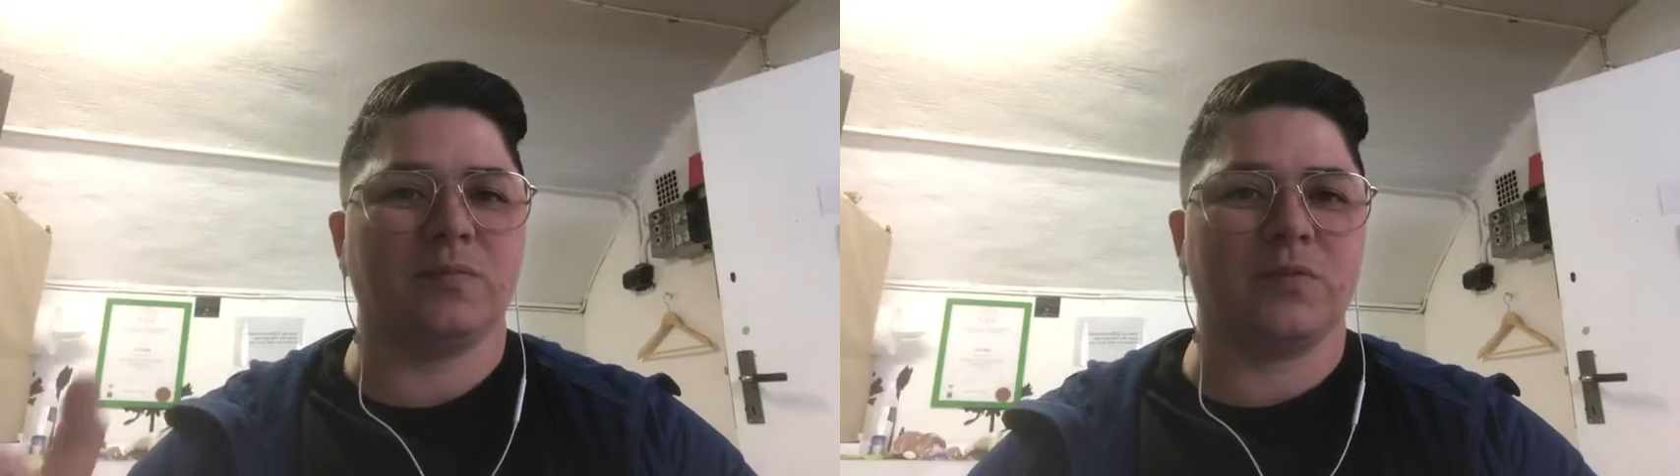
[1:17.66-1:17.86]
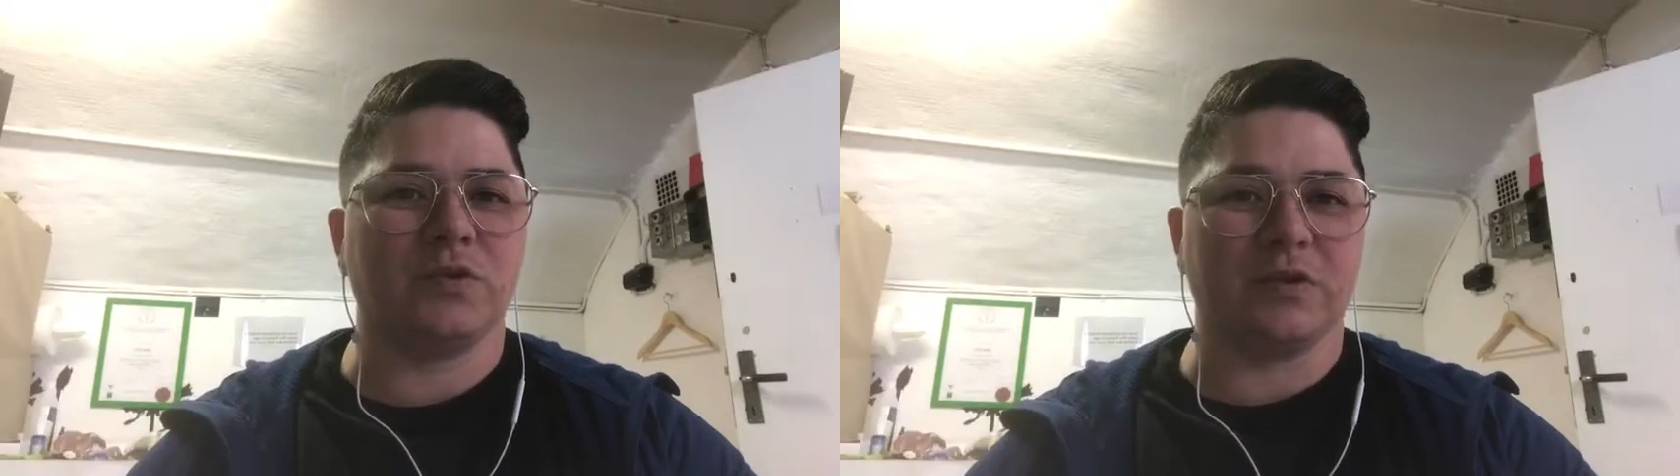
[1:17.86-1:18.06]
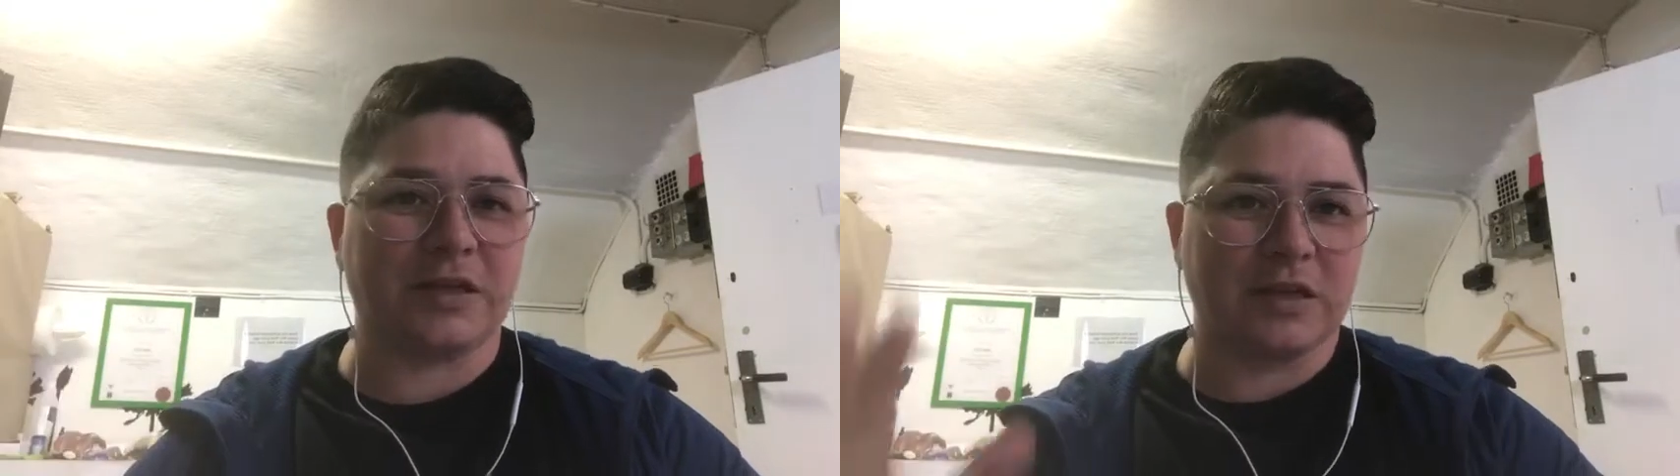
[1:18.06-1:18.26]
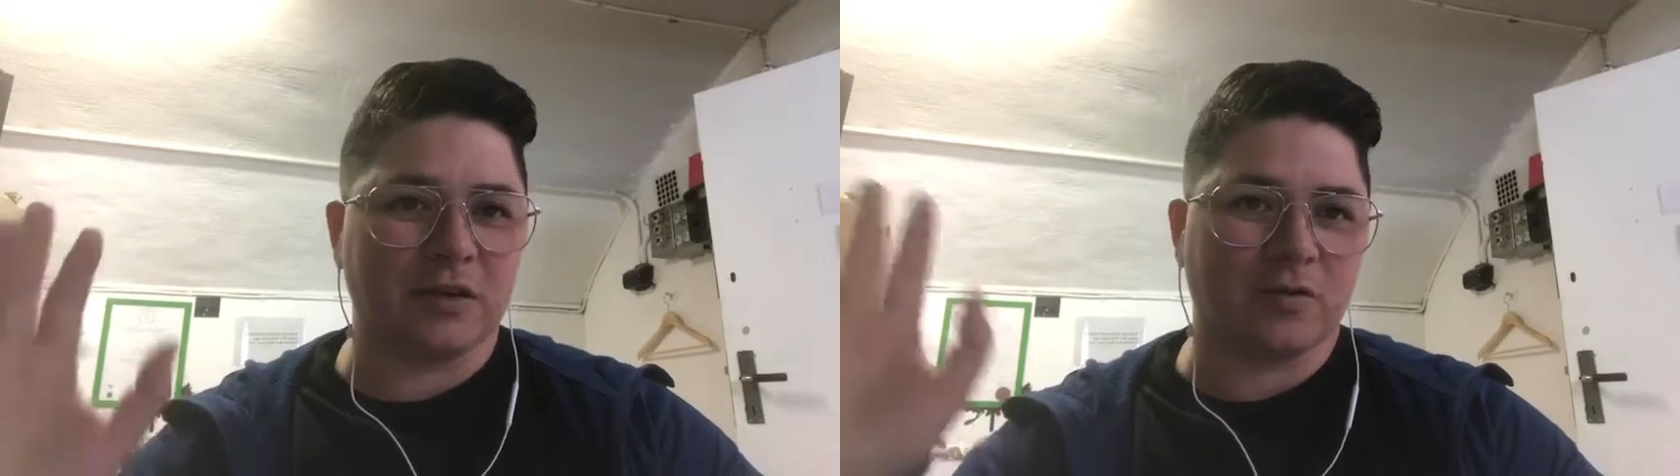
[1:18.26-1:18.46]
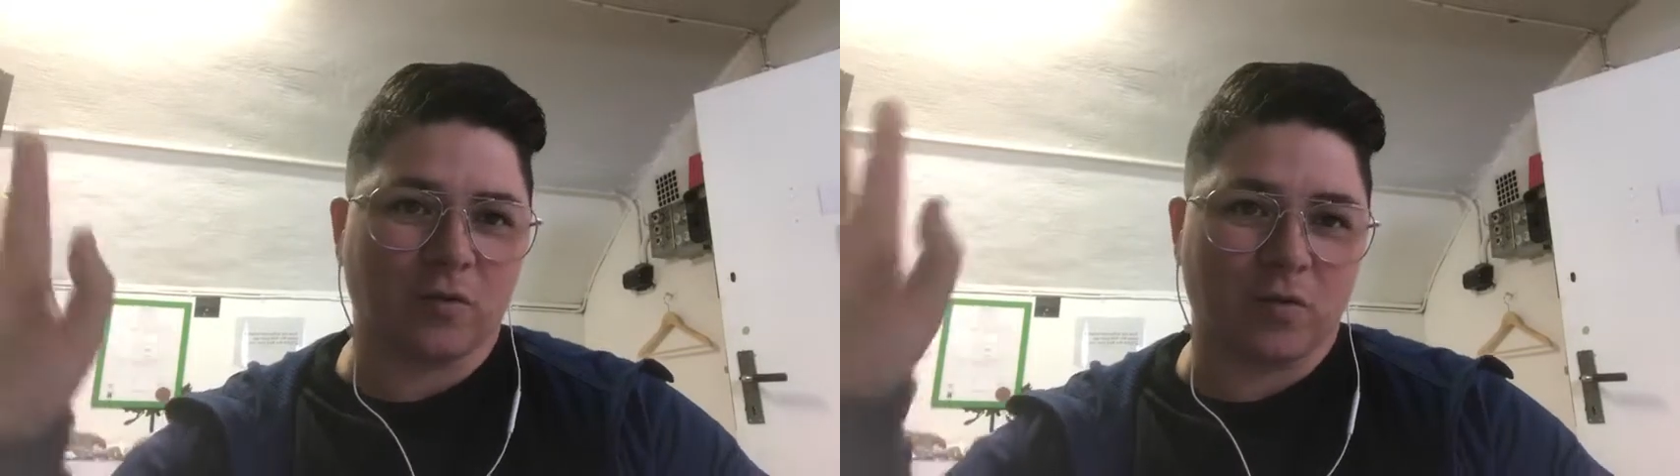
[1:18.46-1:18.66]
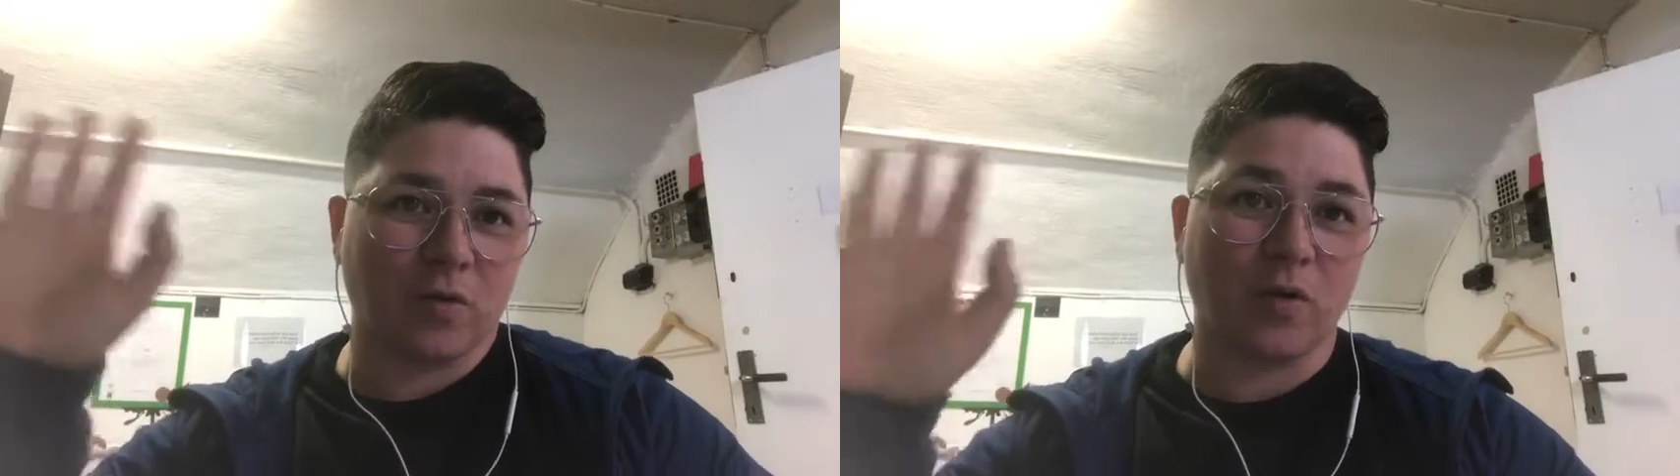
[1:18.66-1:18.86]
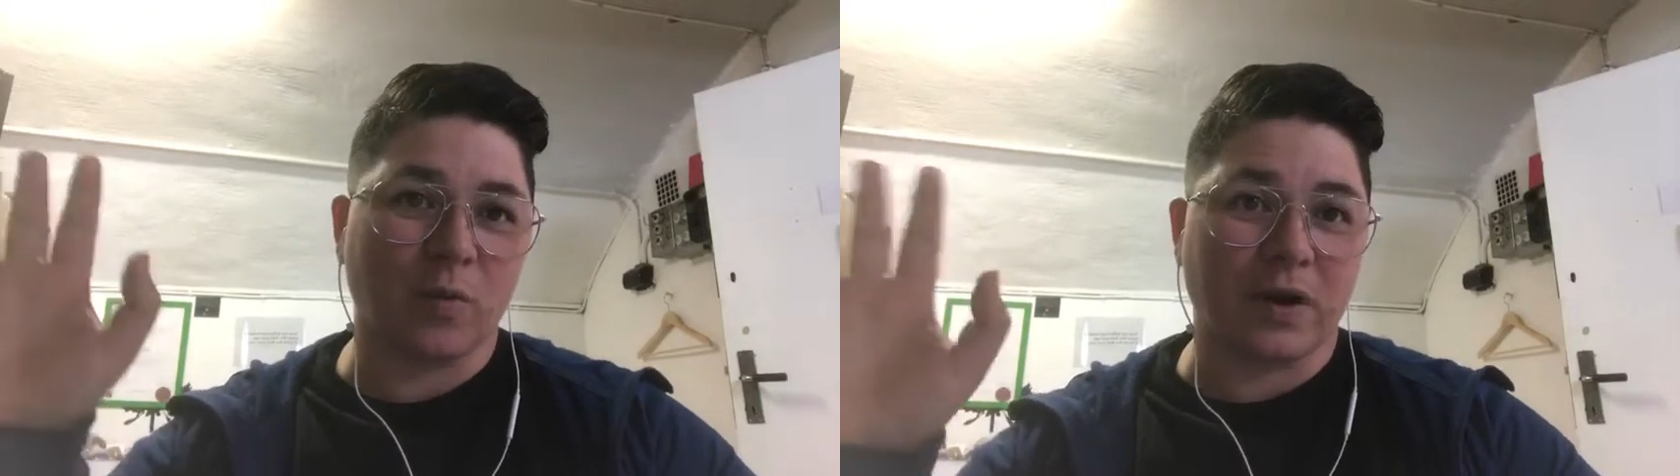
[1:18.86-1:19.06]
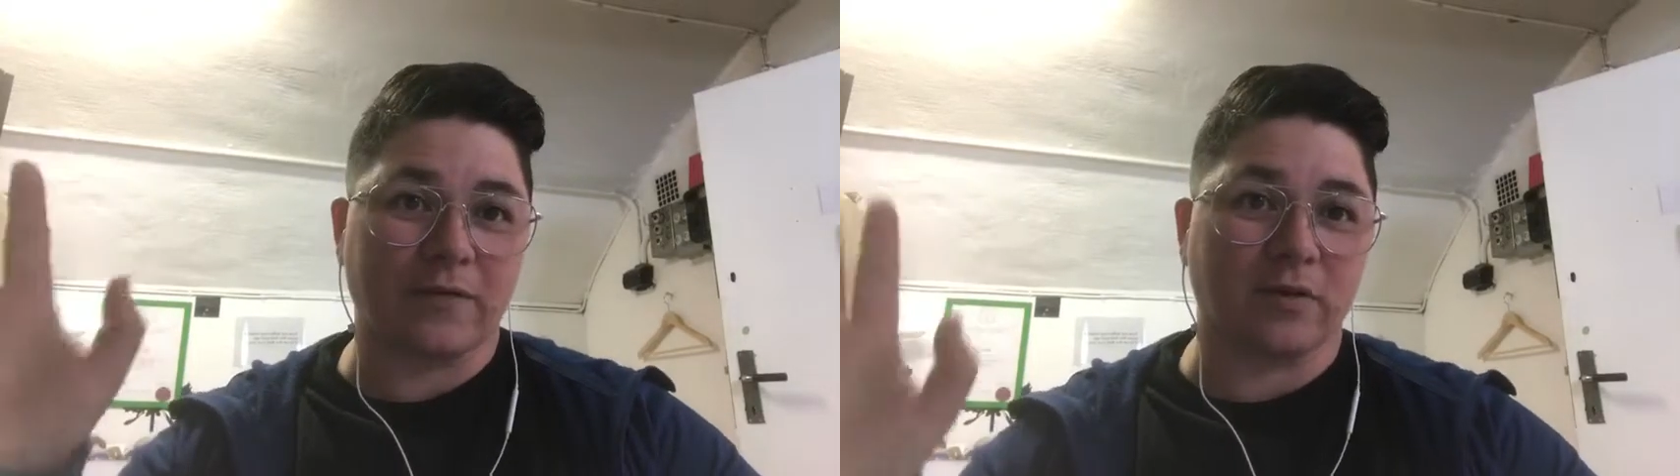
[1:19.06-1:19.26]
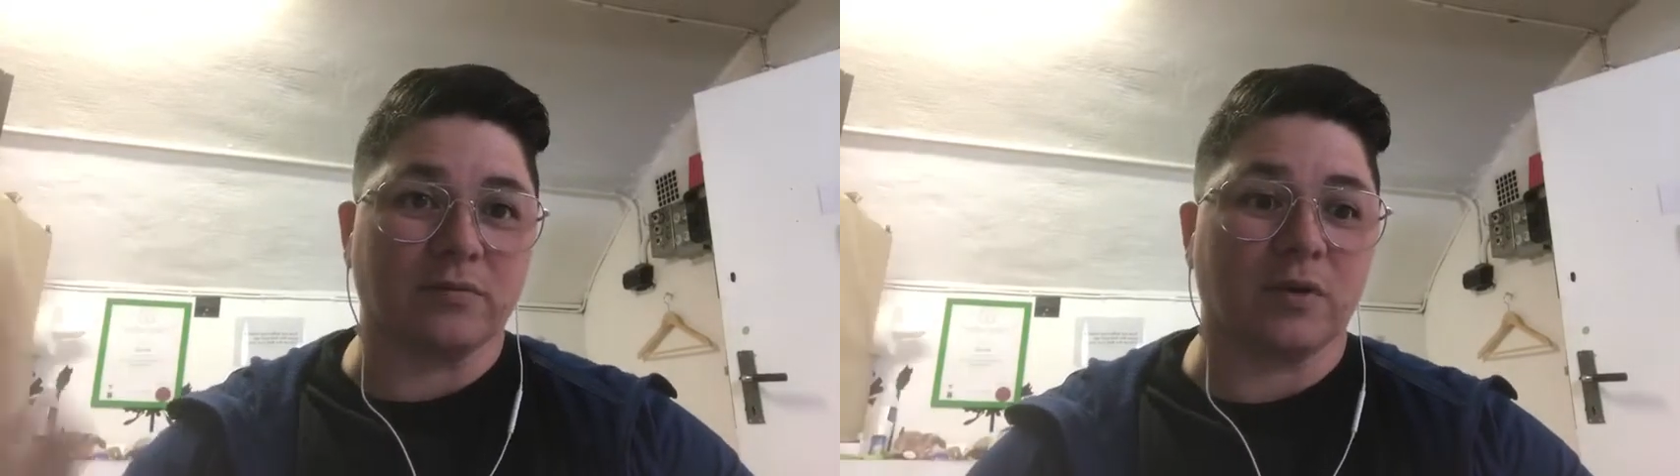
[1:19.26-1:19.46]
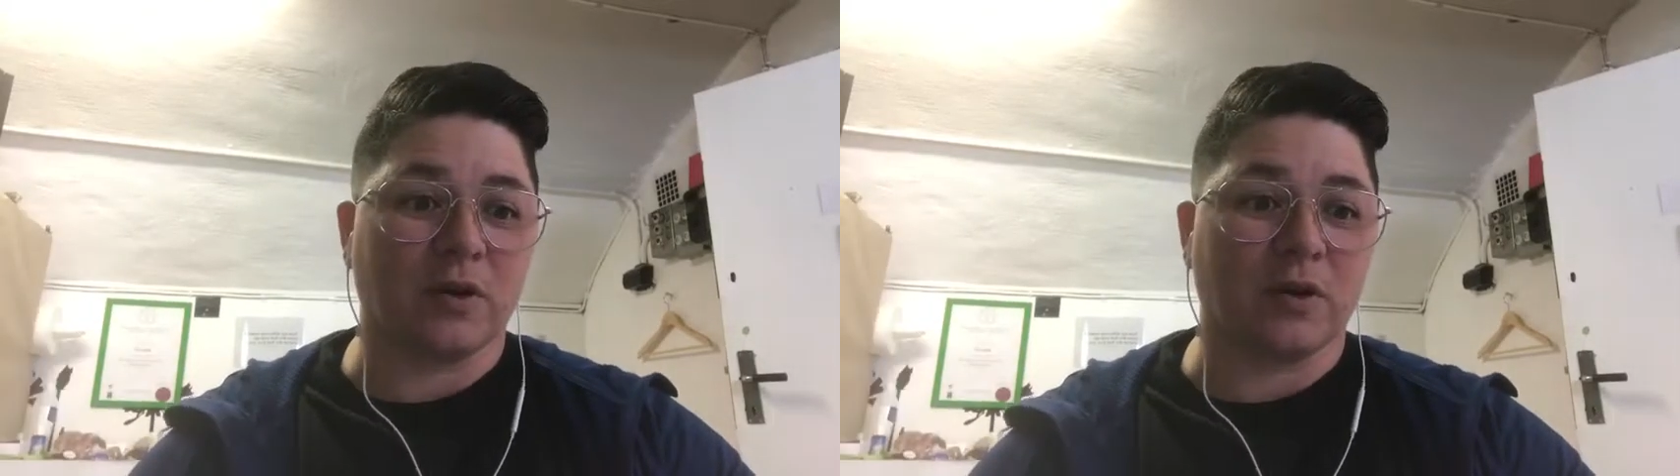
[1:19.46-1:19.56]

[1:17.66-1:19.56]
you're an idiot, or whatever.